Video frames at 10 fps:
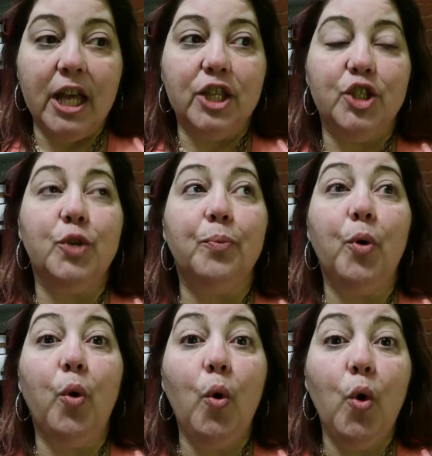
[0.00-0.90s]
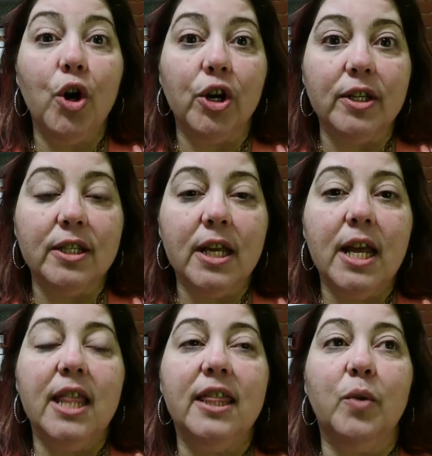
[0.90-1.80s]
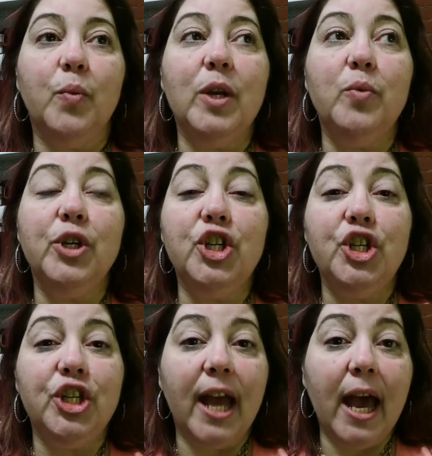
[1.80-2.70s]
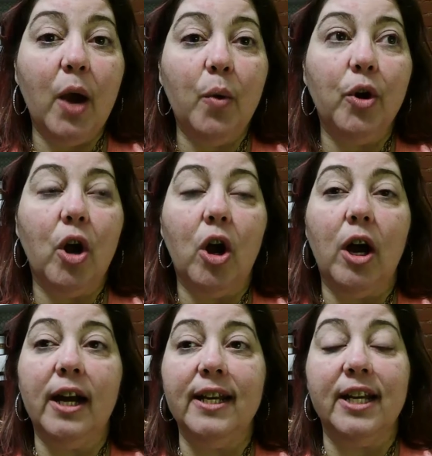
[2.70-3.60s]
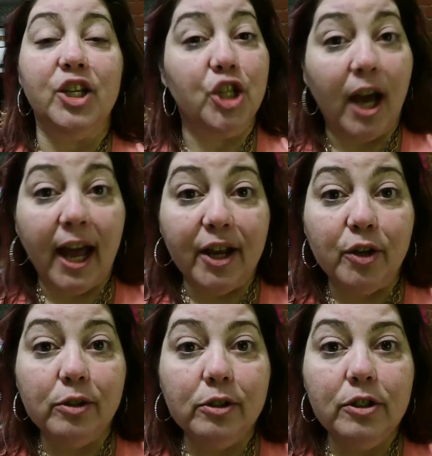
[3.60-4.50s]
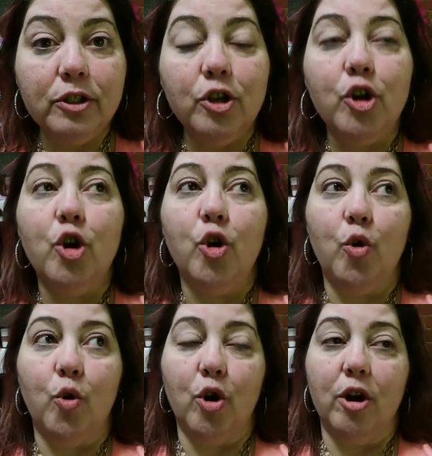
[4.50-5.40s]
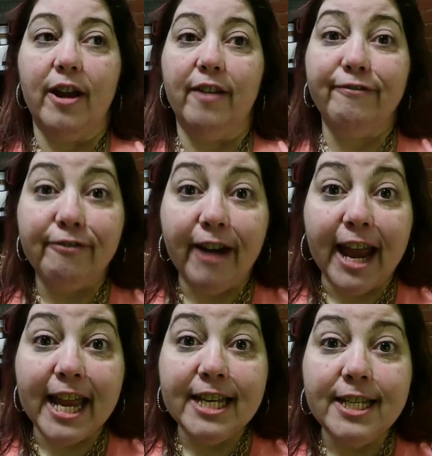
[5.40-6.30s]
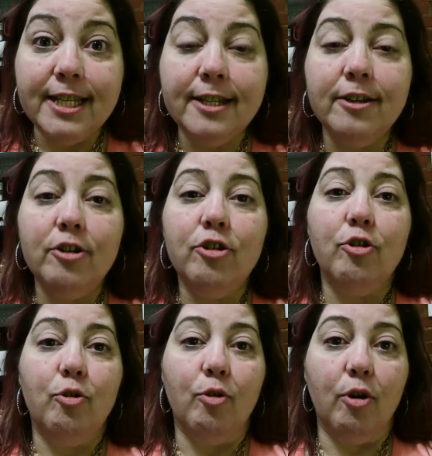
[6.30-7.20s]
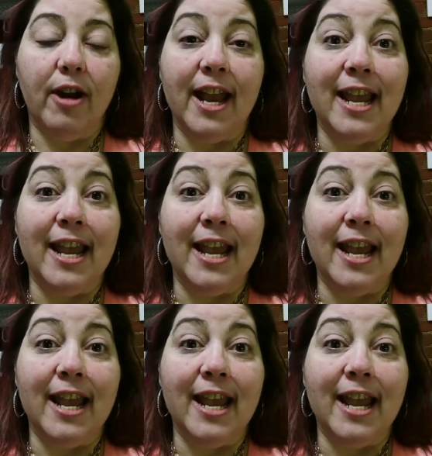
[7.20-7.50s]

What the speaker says: support that we would shower on a child or a friend or a